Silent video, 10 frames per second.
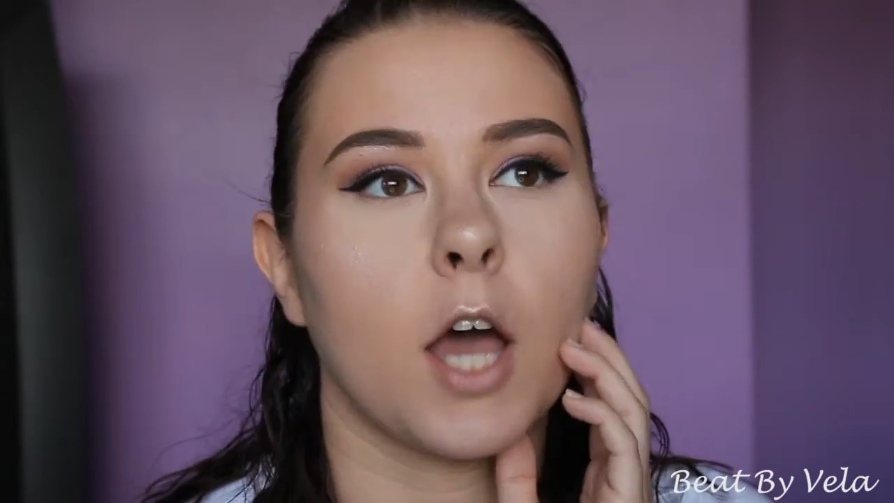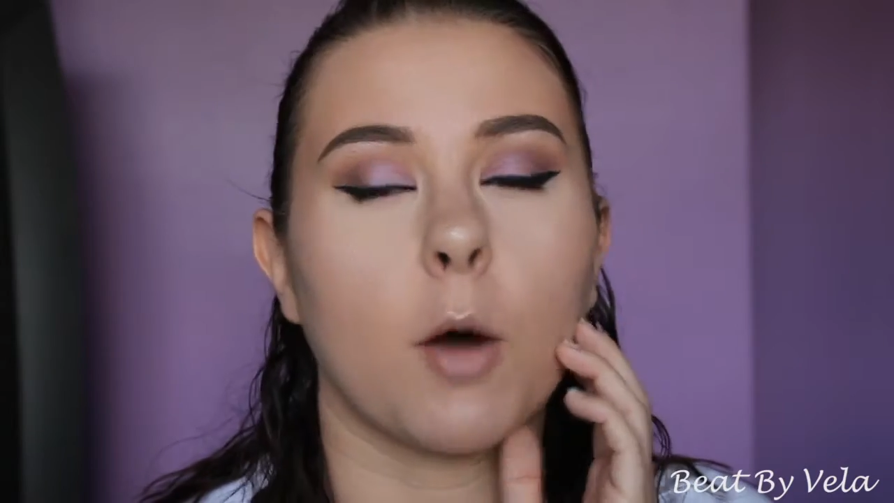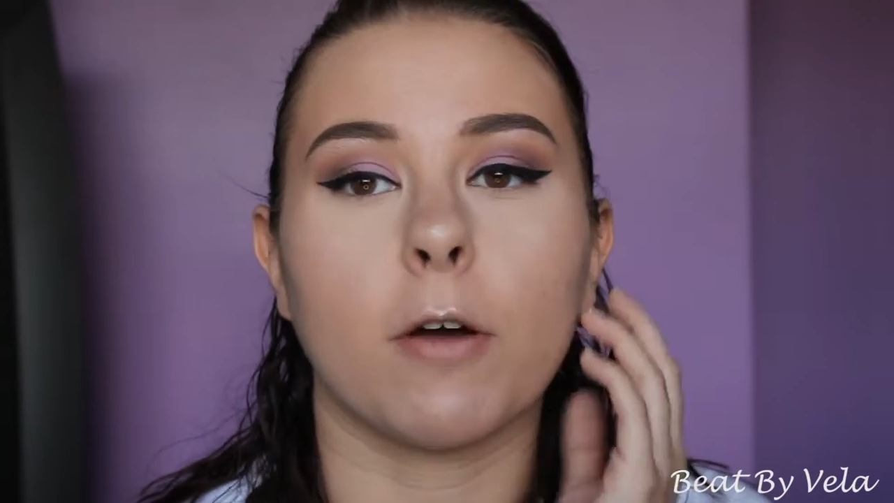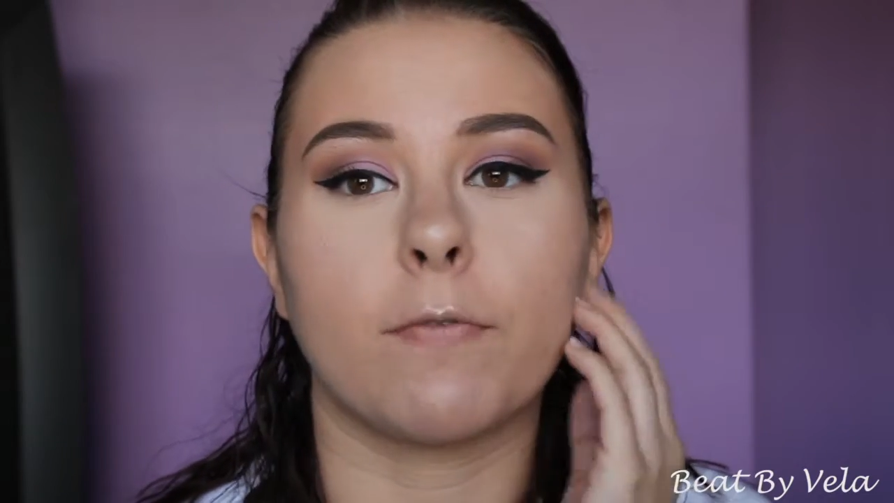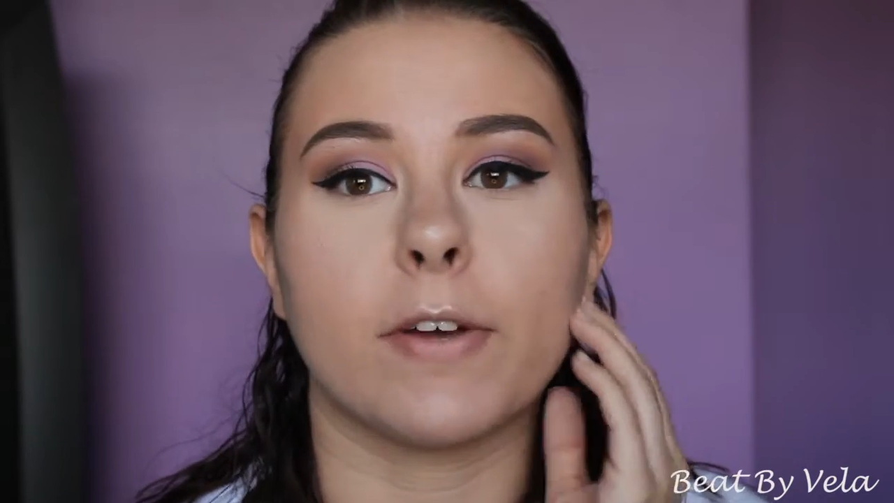
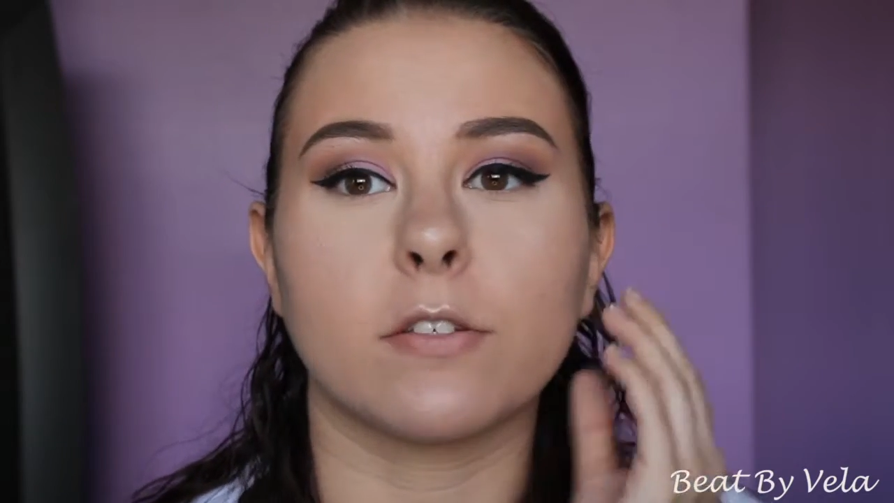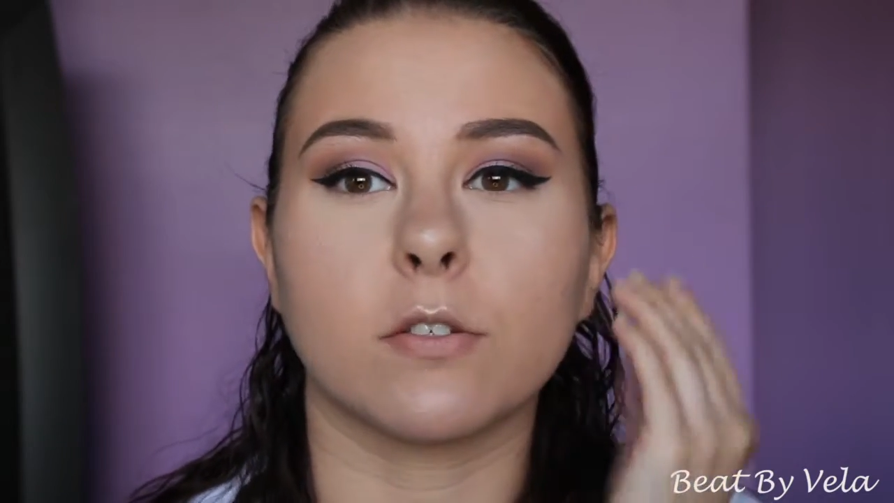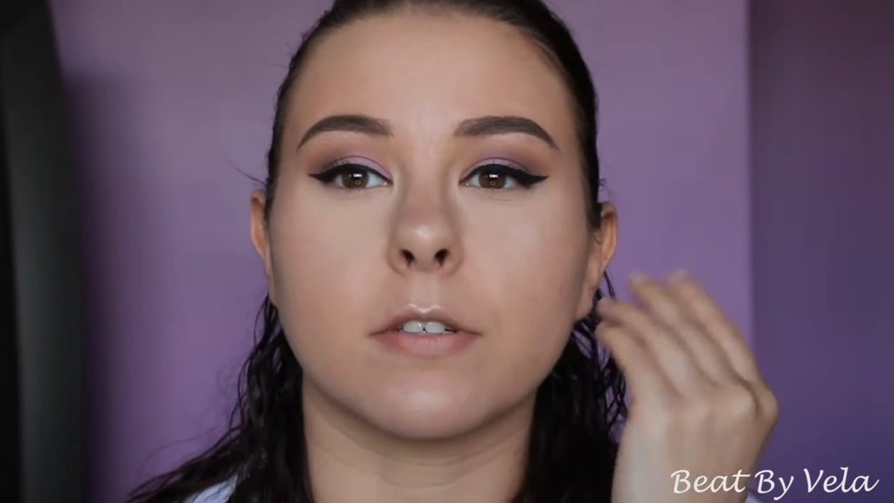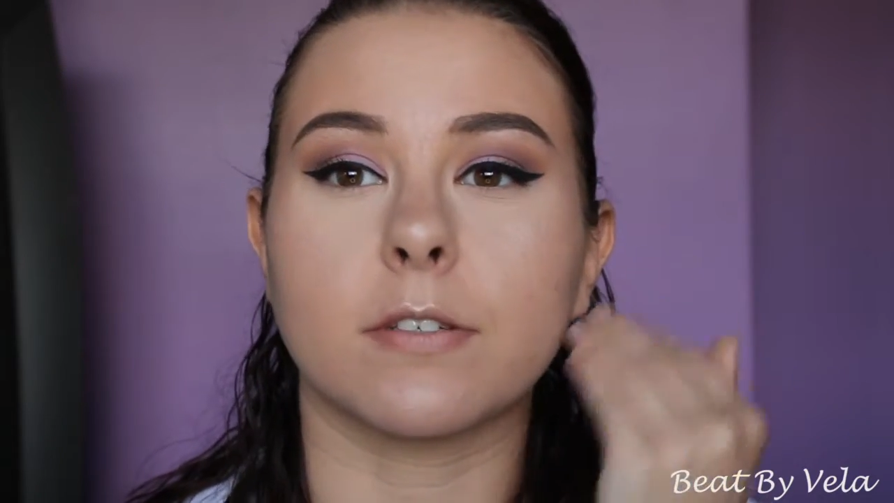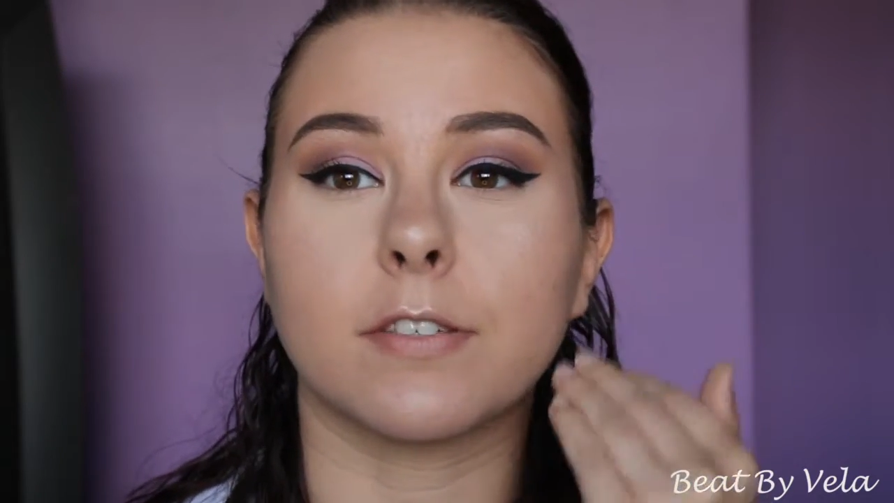I want my face
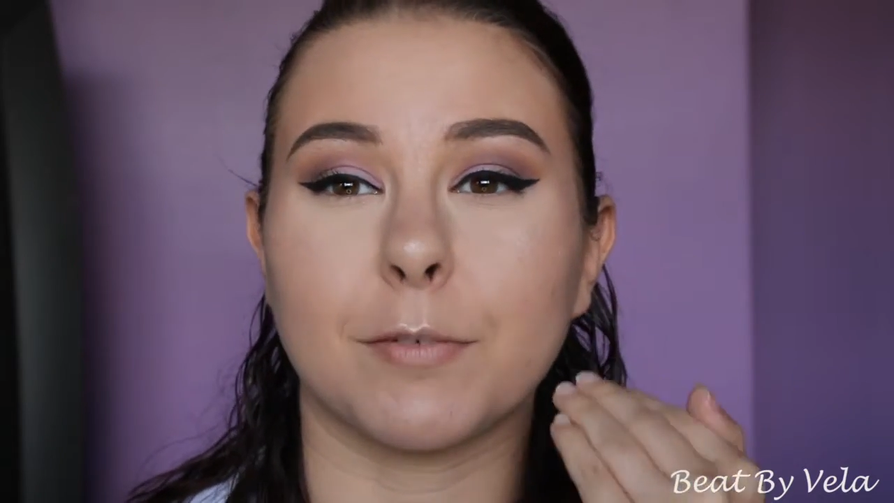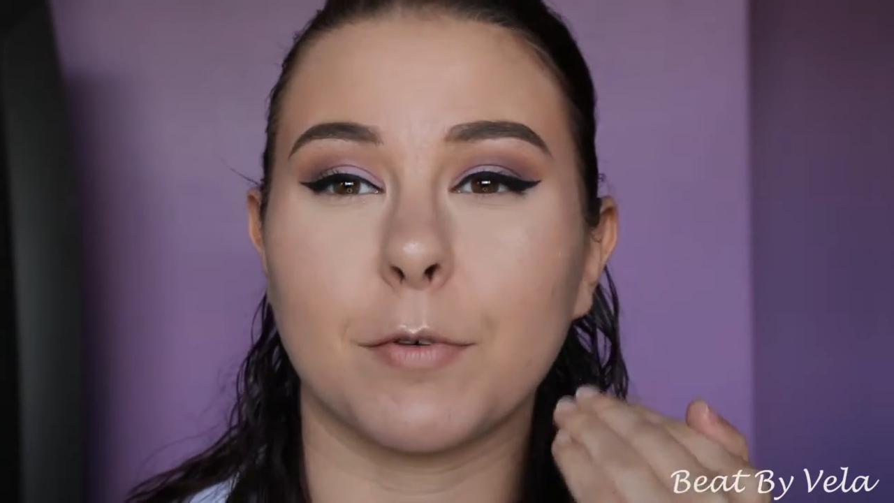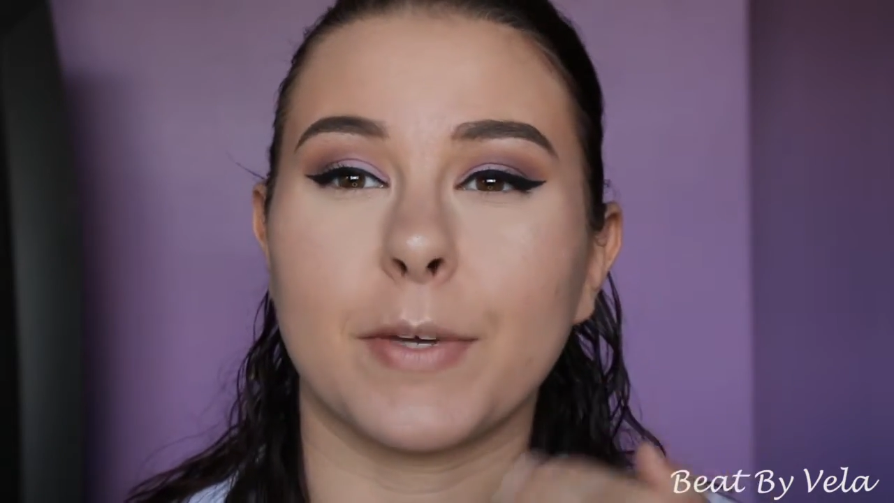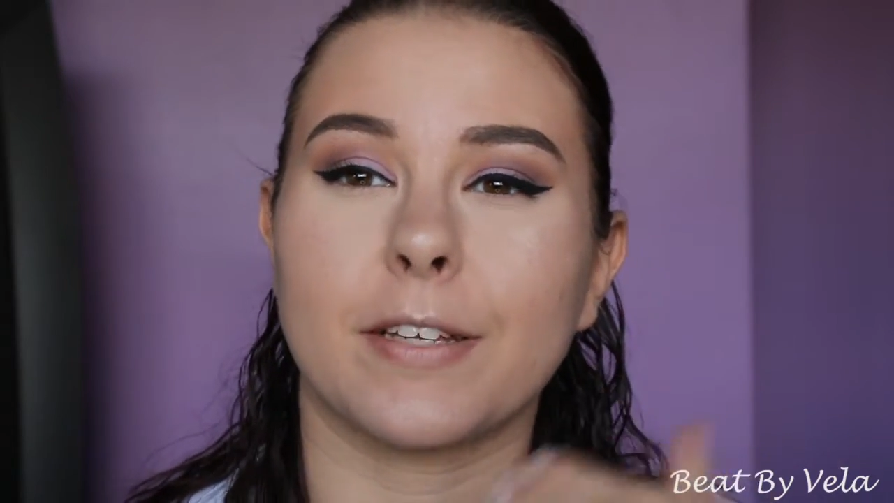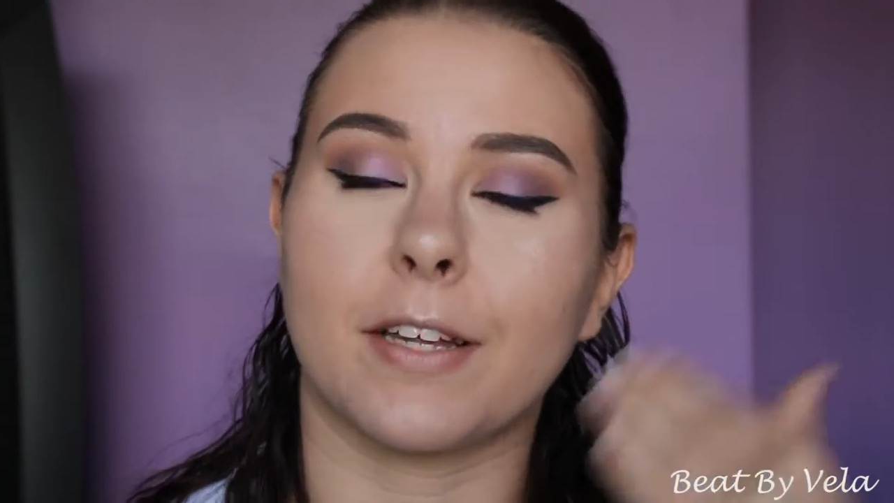to look slimmer because